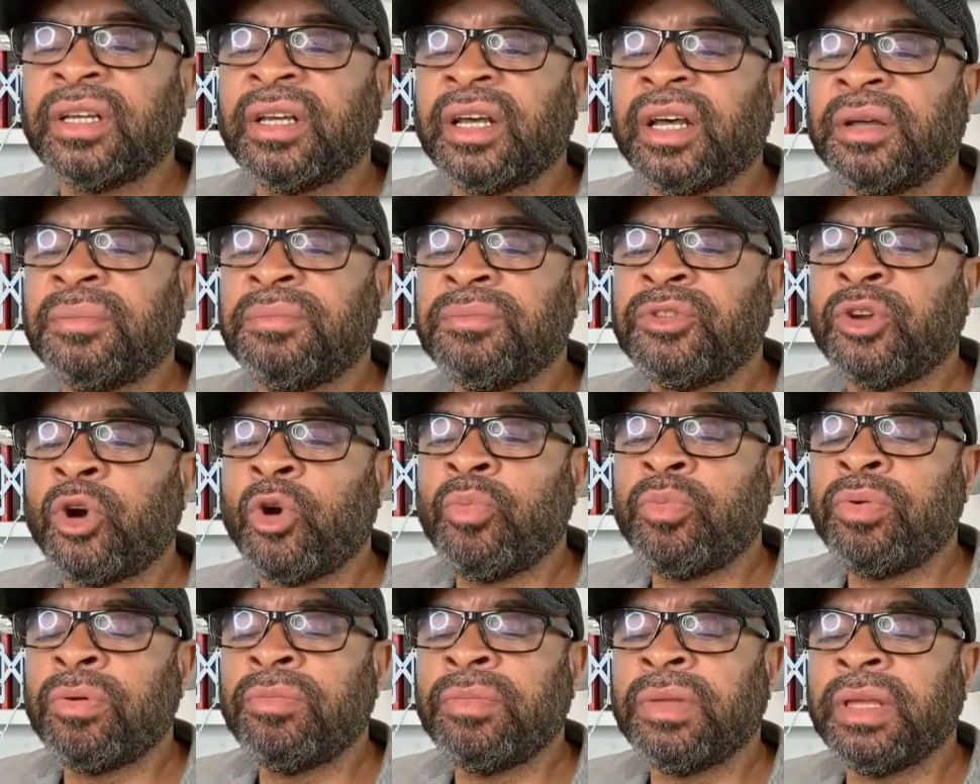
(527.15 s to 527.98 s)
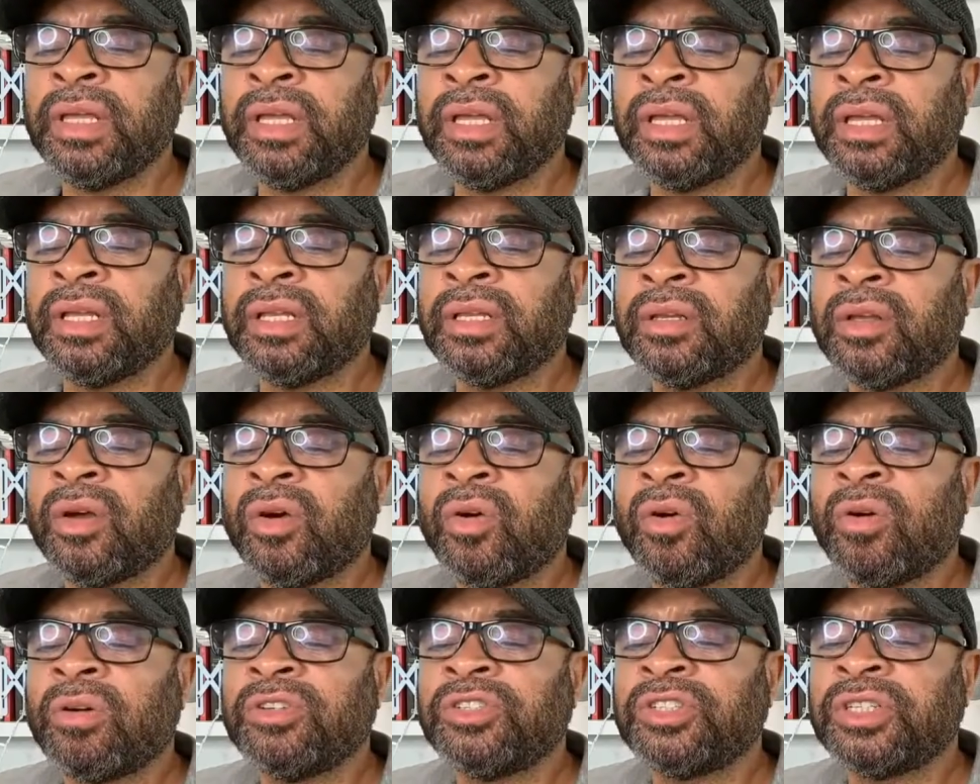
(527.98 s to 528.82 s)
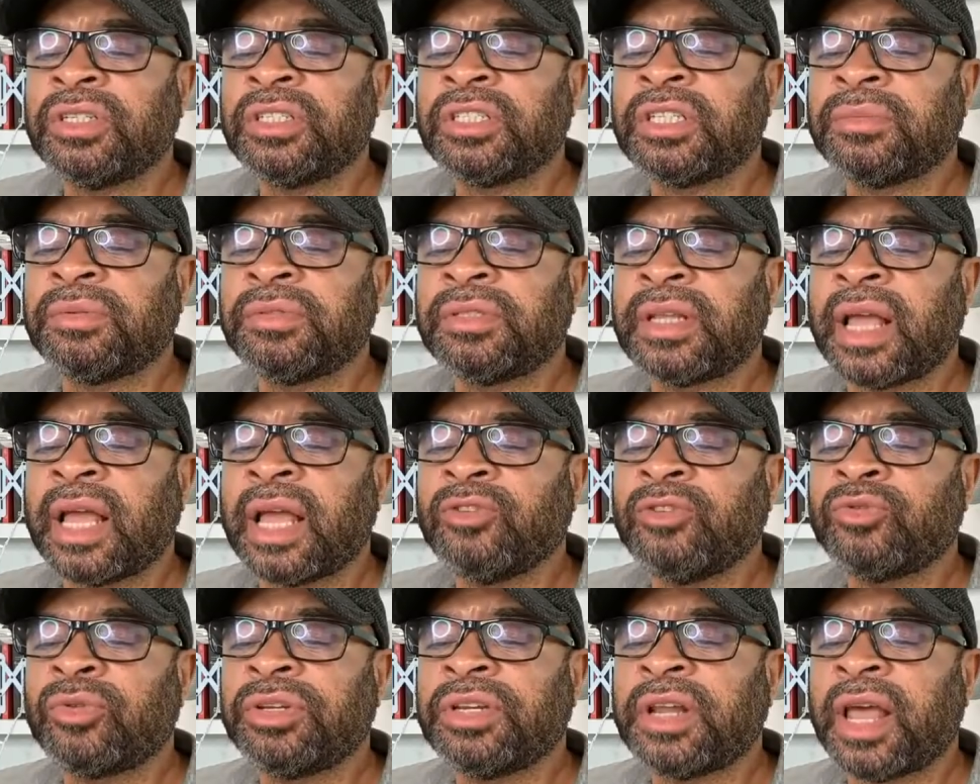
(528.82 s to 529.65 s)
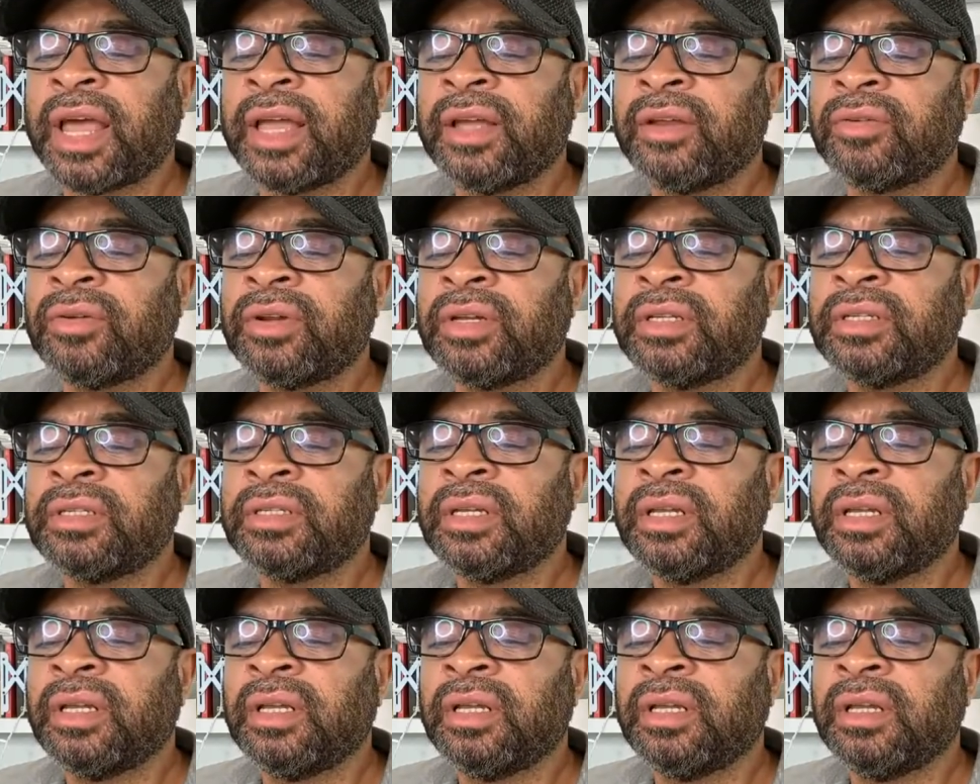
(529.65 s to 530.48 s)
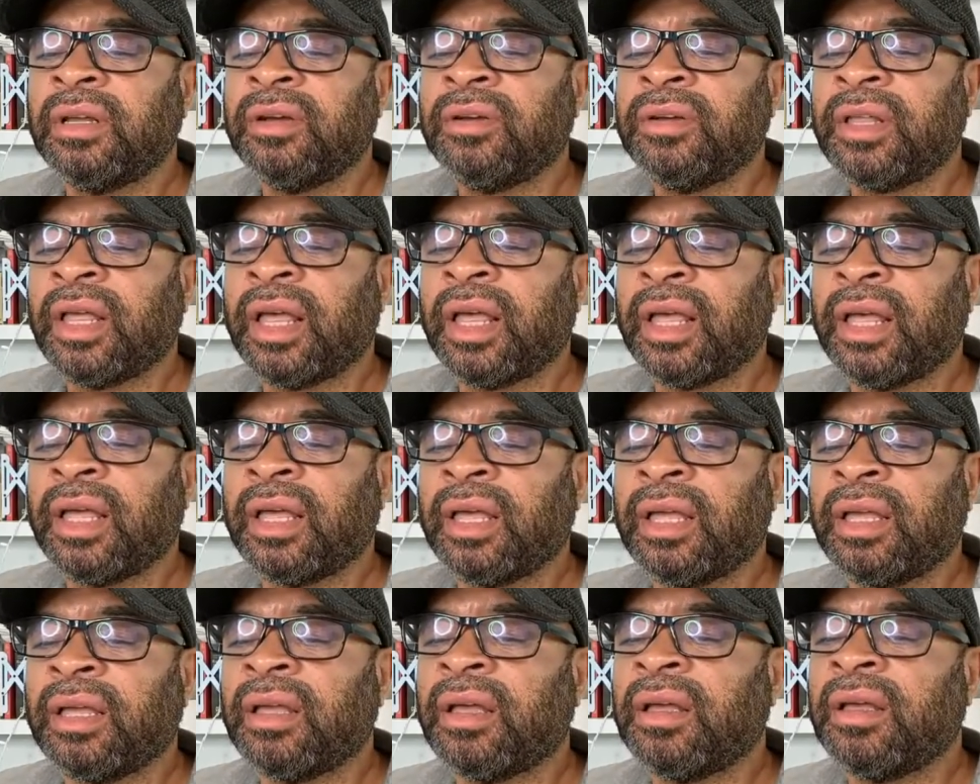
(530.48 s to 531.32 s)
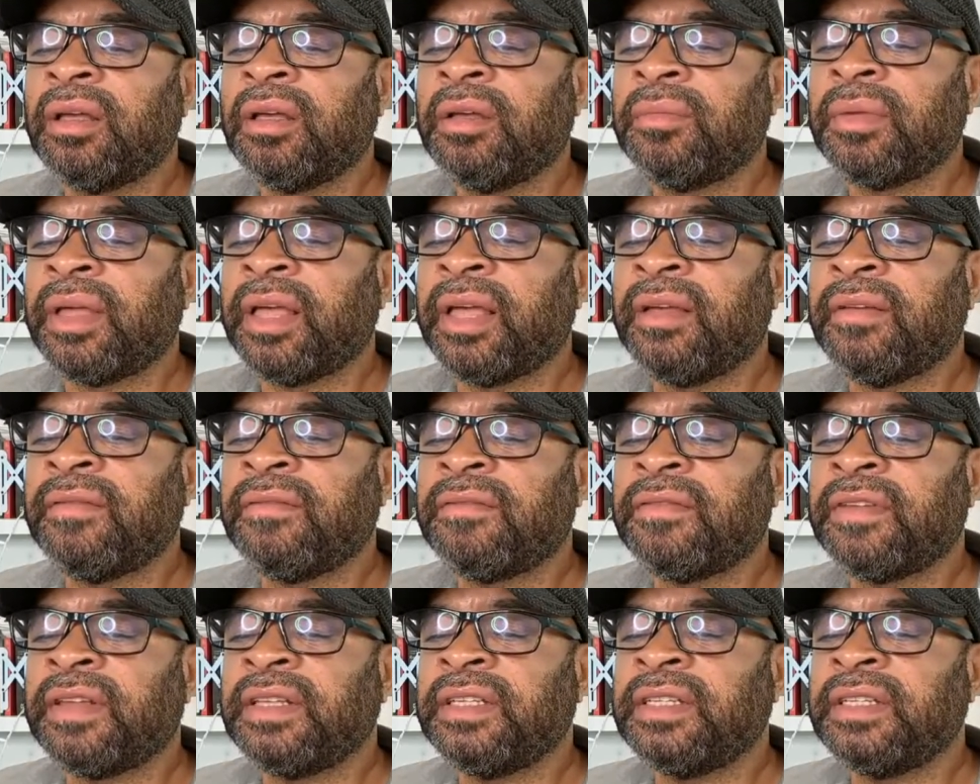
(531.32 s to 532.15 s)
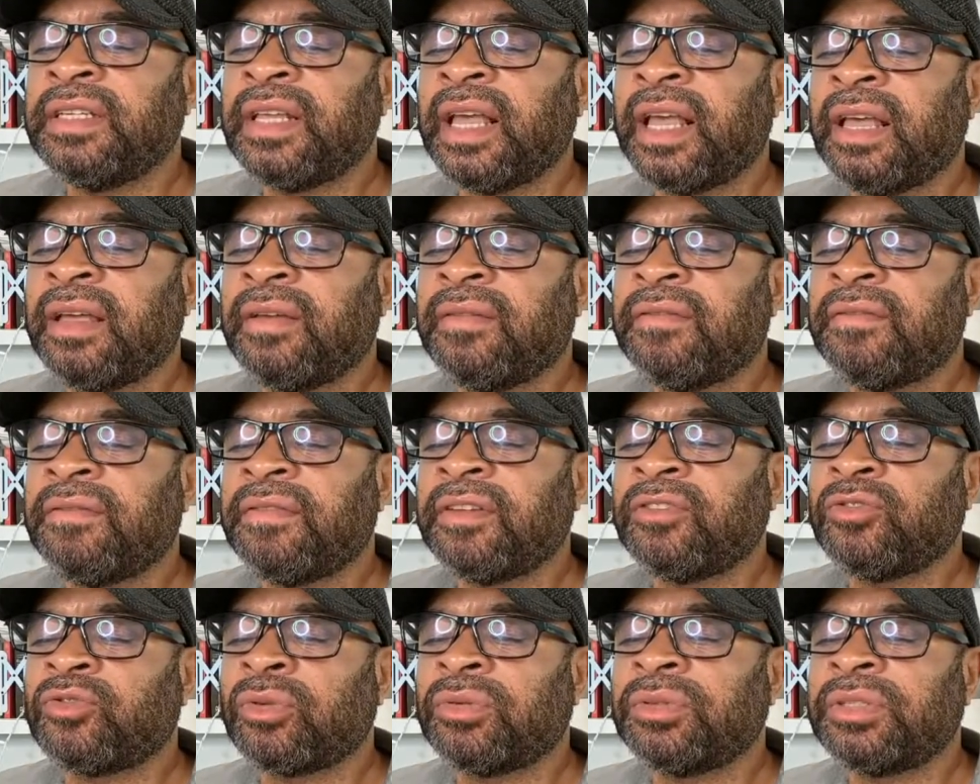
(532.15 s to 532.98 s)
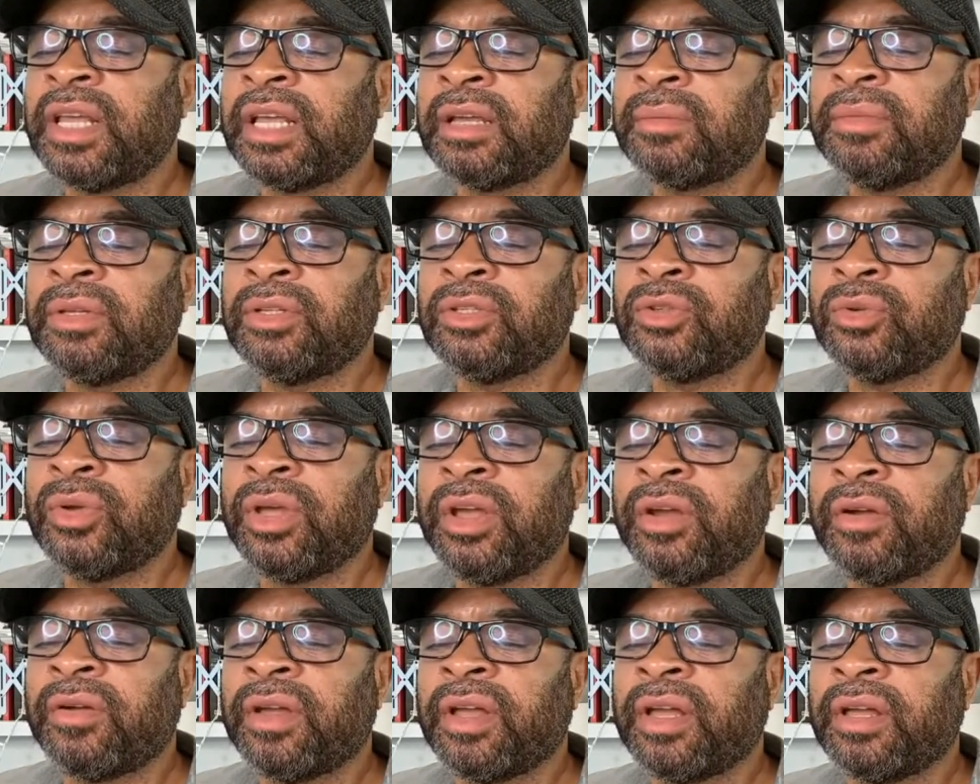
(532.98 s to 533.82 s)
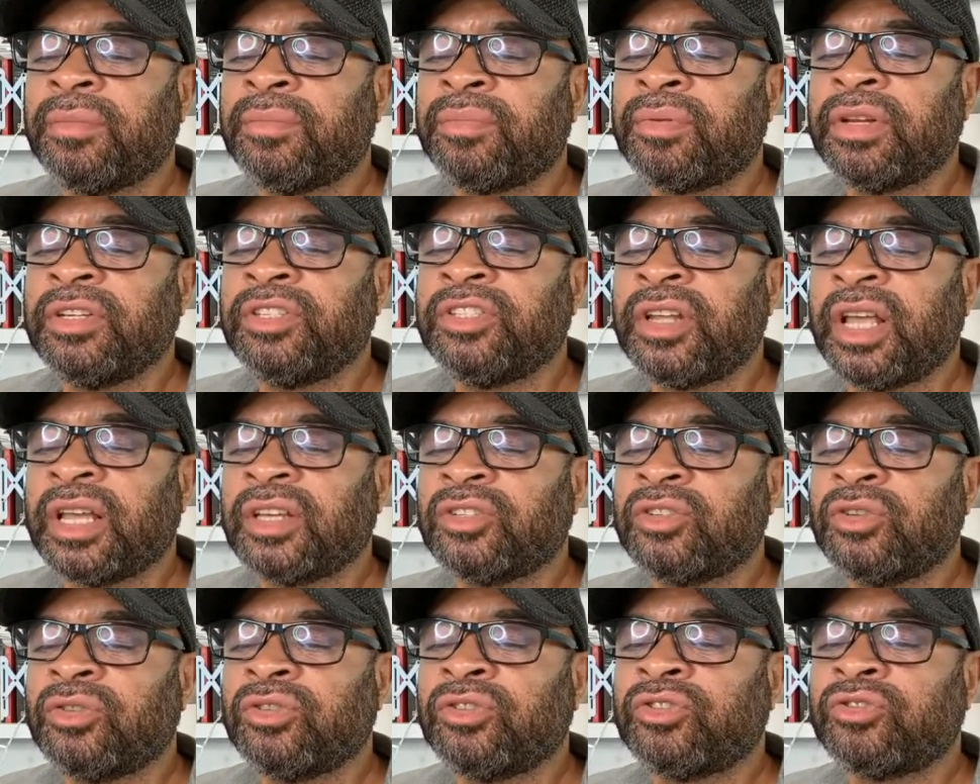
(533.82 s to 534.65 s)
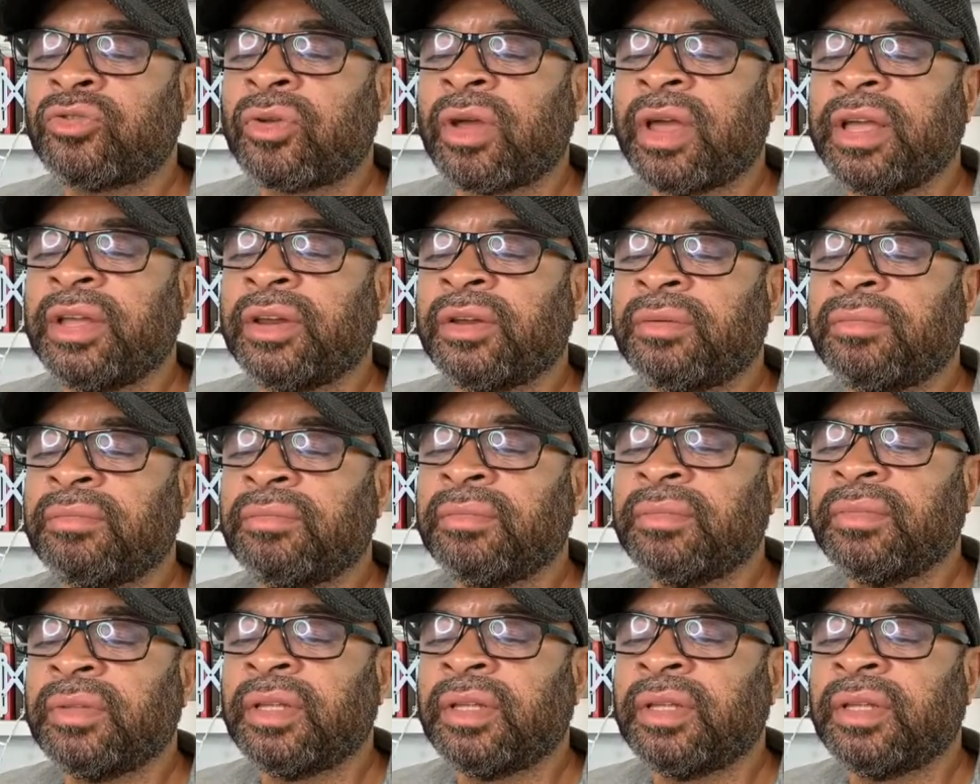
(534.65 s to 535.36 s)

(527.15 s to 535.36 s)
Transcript: Dopamine, origin substantia nigra, okay, and VTA, ventral tegmental area, projects to the striatum.